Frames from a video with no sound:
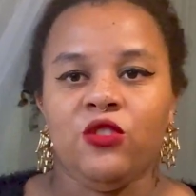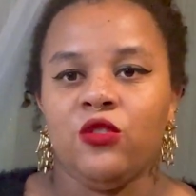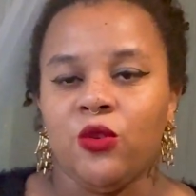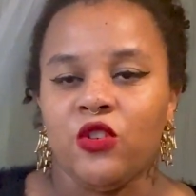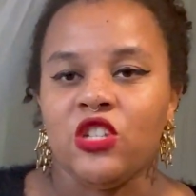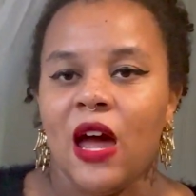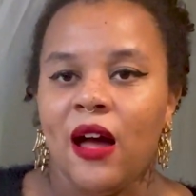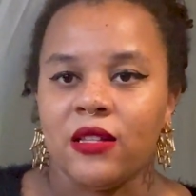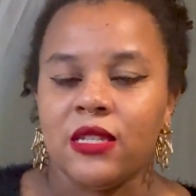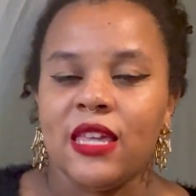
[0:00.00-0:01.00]
do a shout
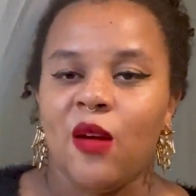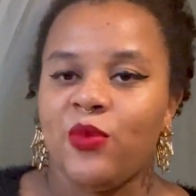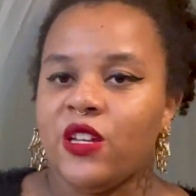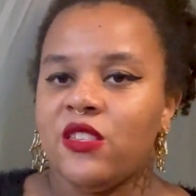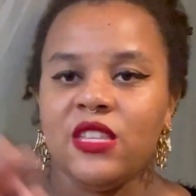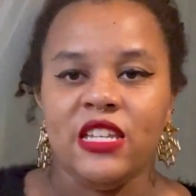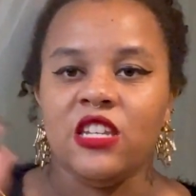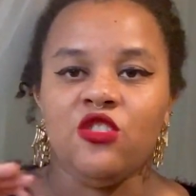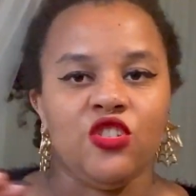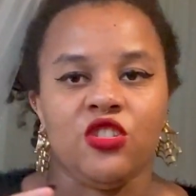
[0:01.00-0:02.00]
out to that because they
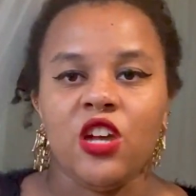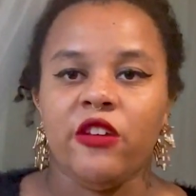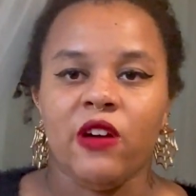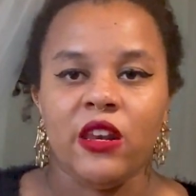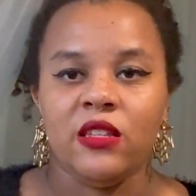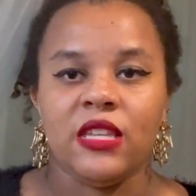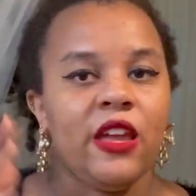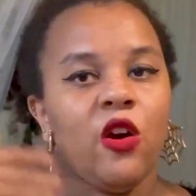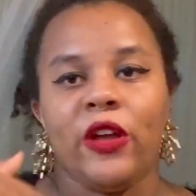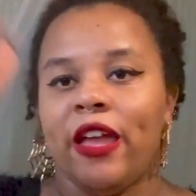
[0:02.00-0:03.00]
didn't just turn around and say,
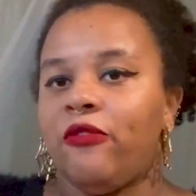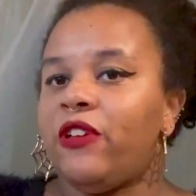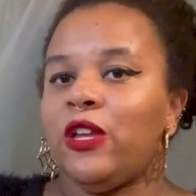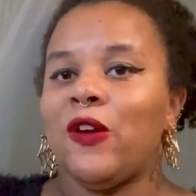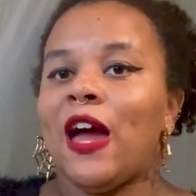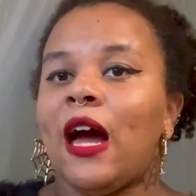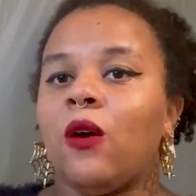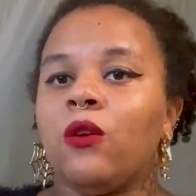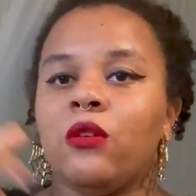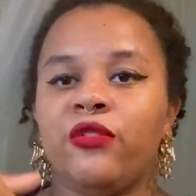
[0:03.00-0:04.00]
okay, figure it
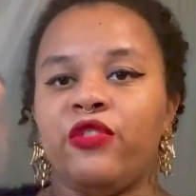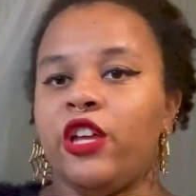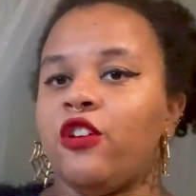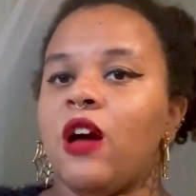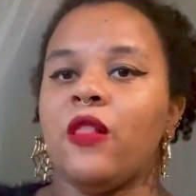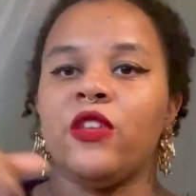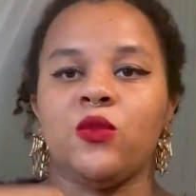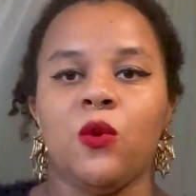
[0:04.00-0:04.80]
out, figure out this